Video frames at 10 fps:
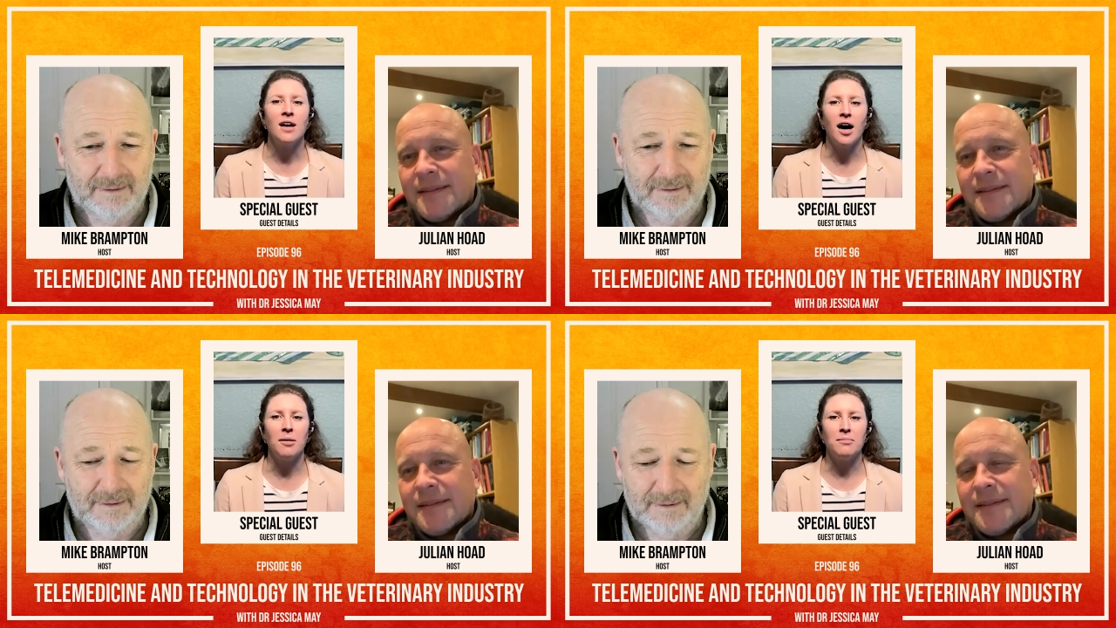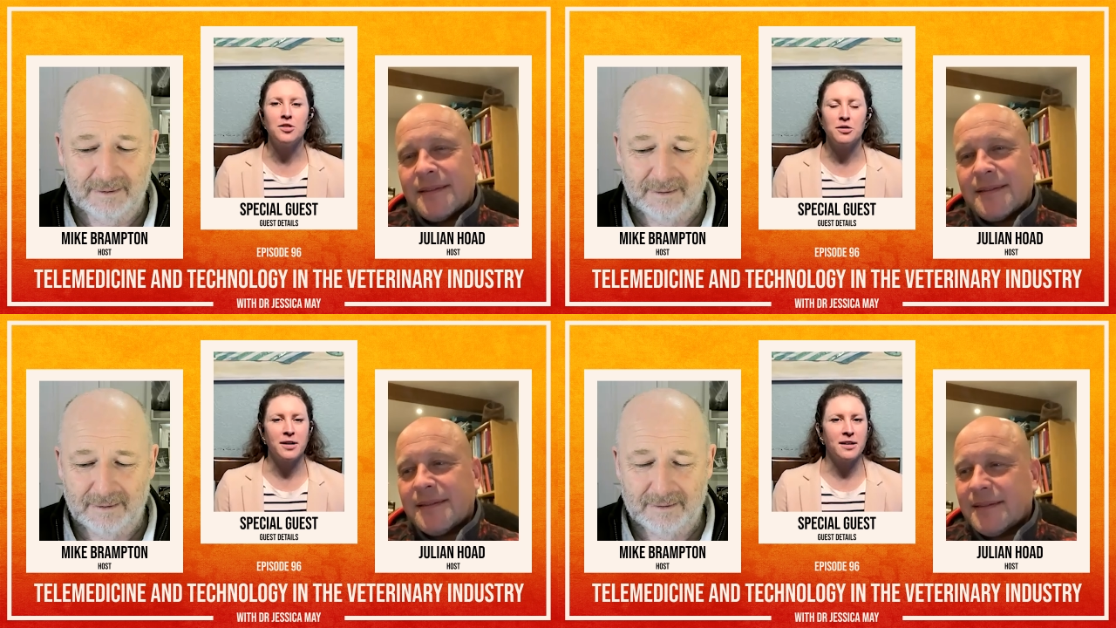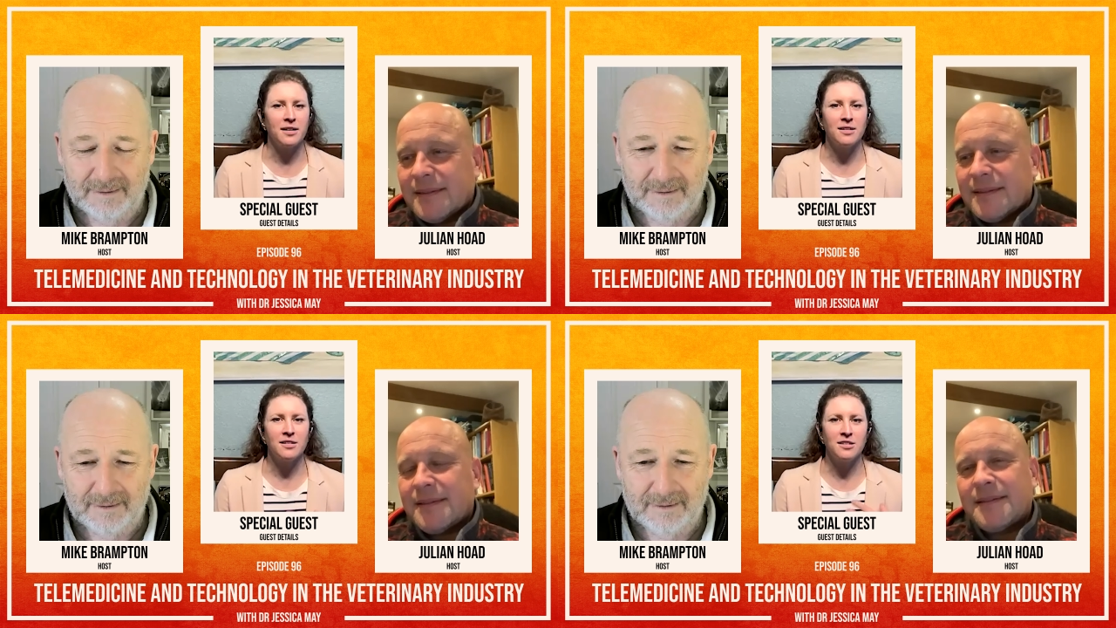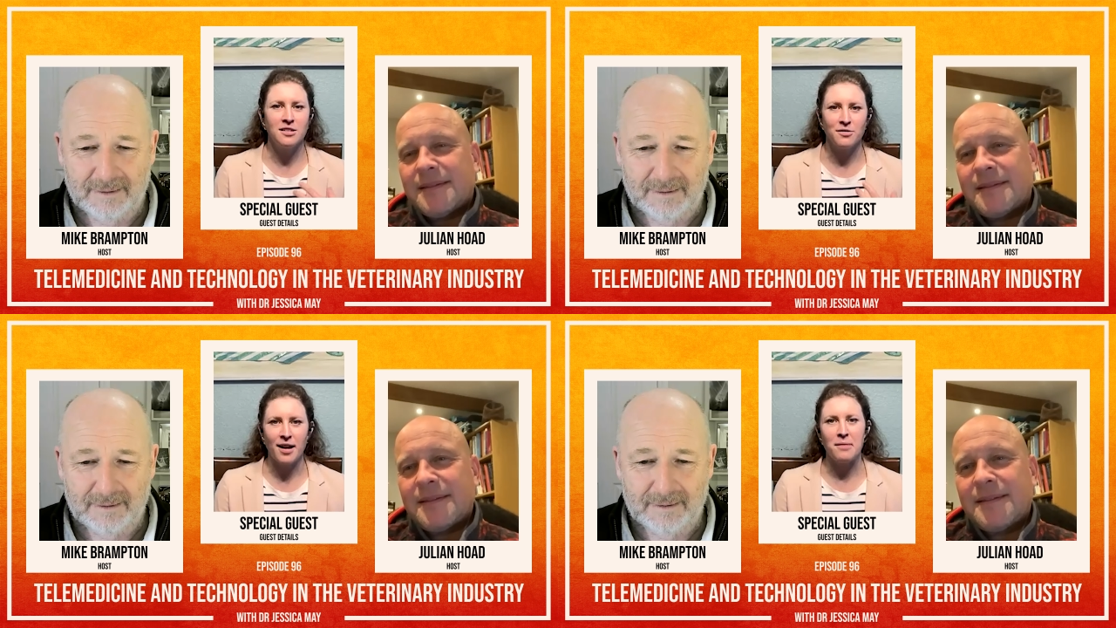Speaker 1: um, doing
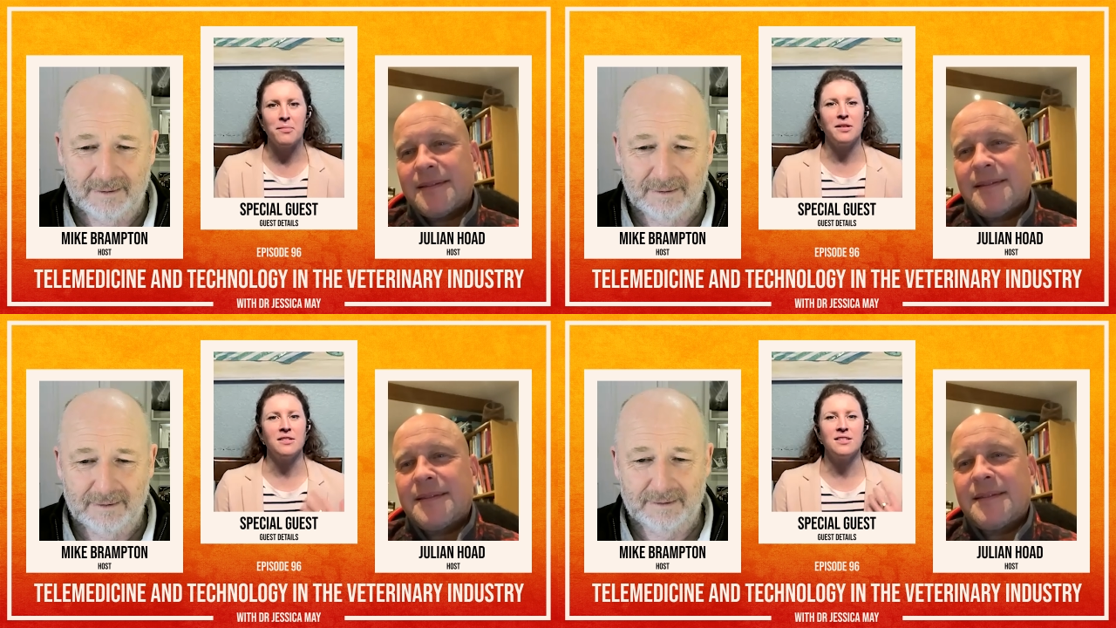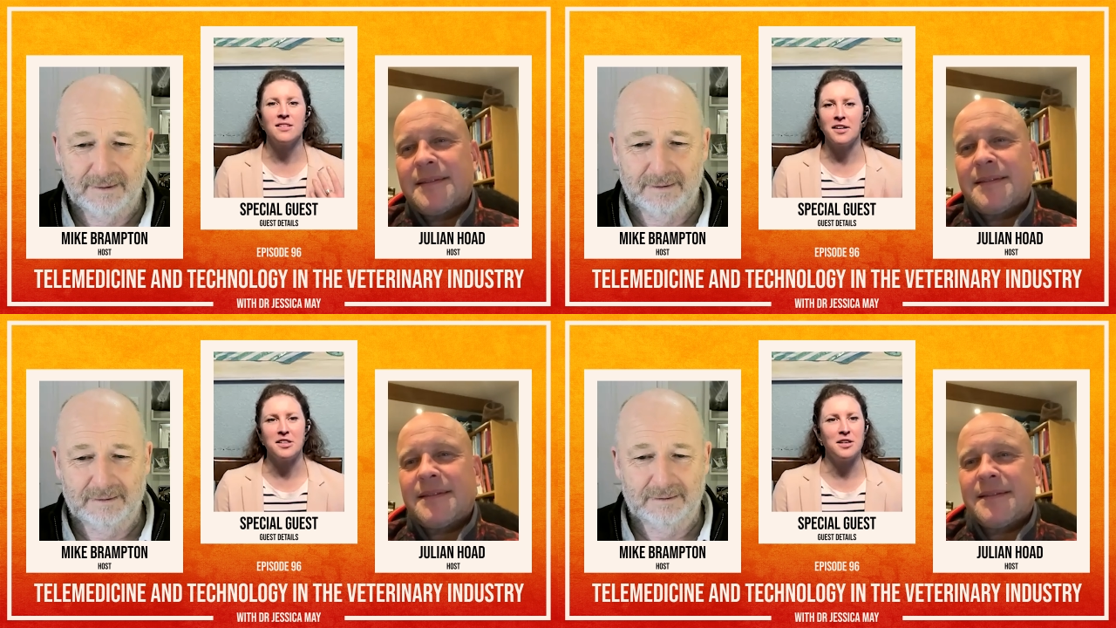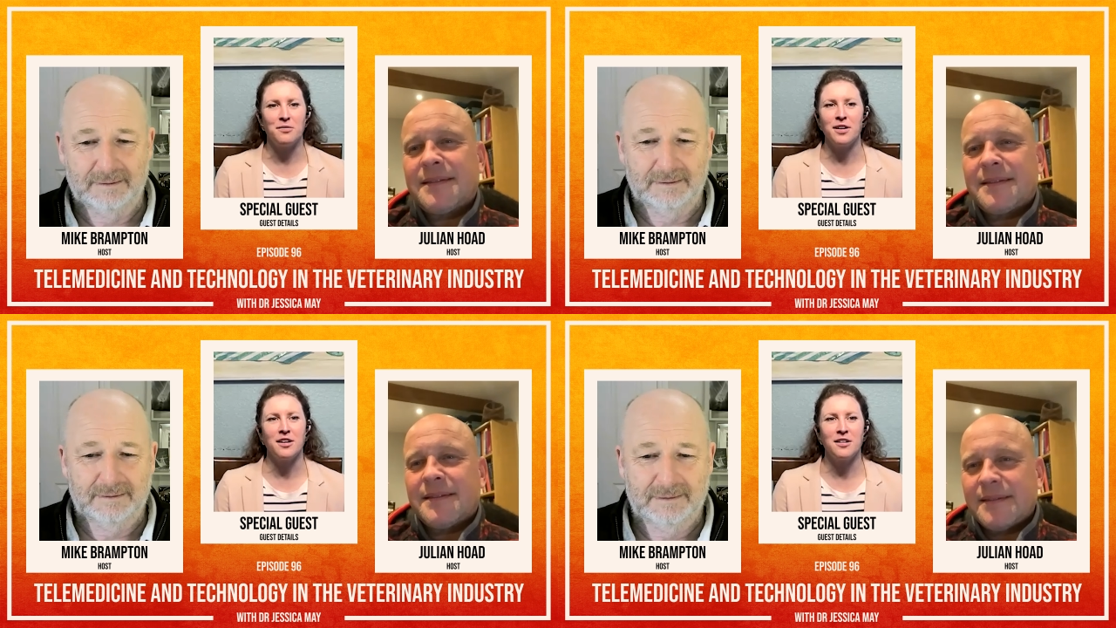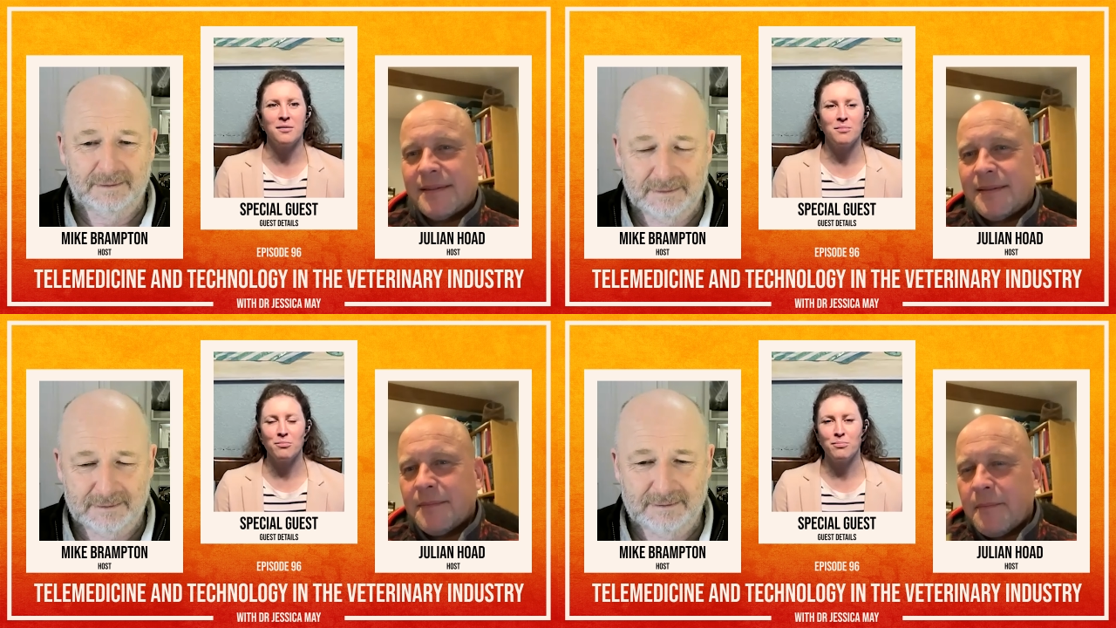development scientific
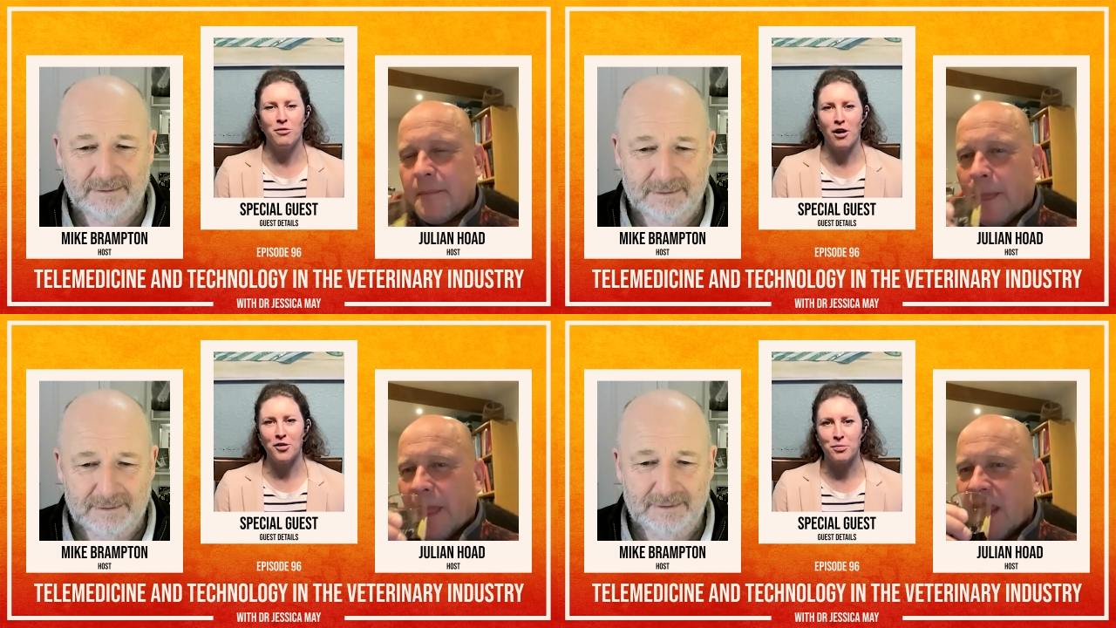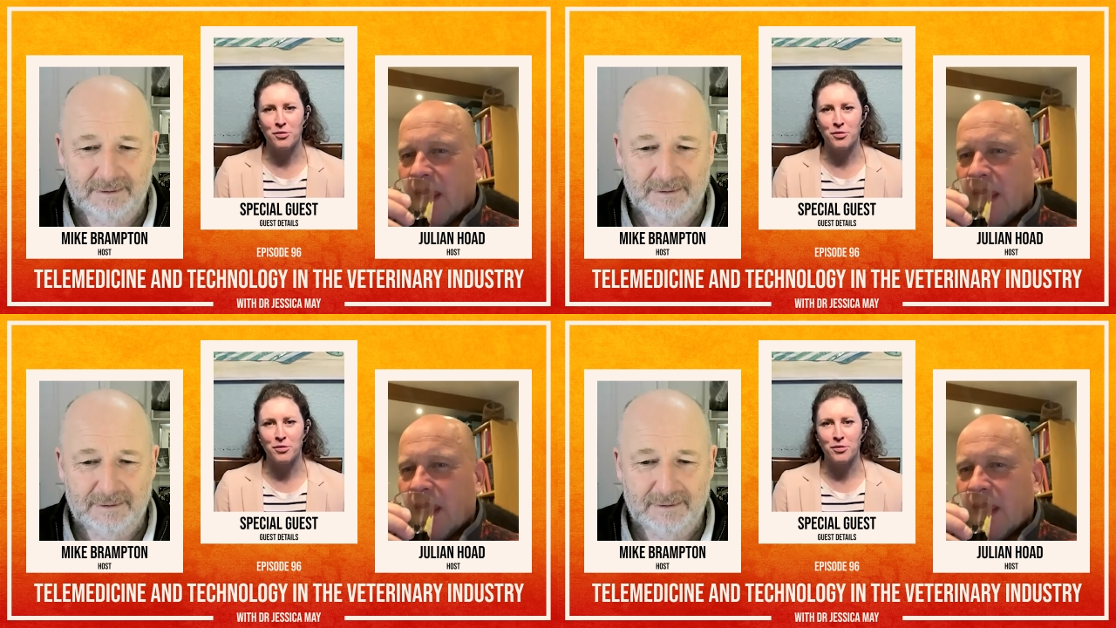grass